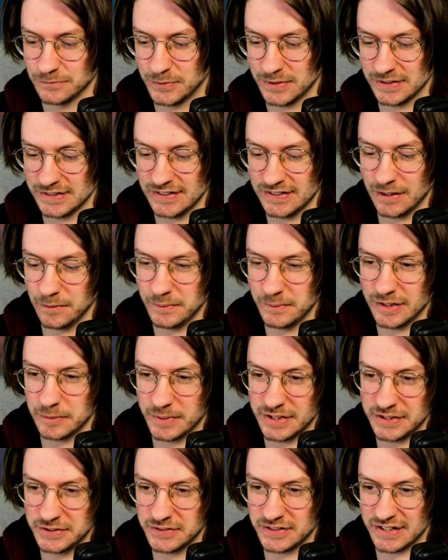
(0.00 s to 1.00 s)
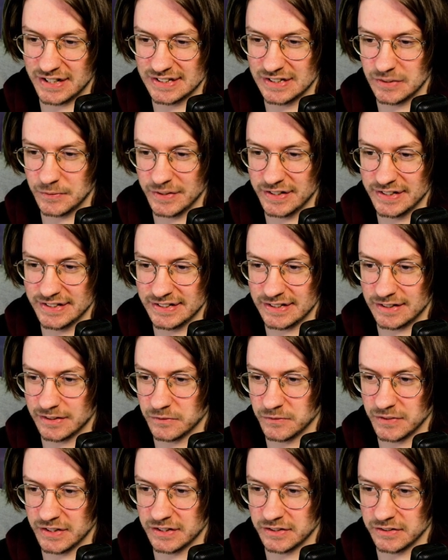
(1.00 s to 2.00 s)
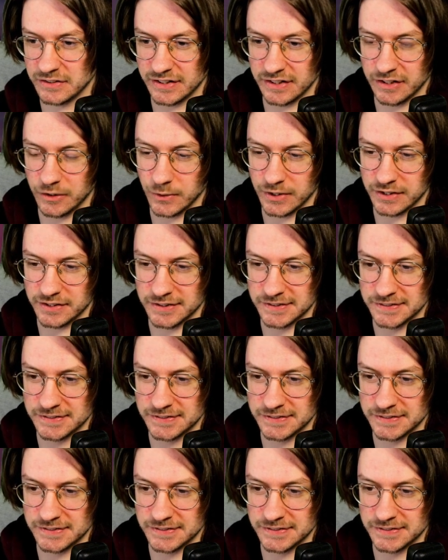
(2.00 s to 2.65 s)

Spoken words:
By the time the animation activated, I don't think you're going to be any quicker.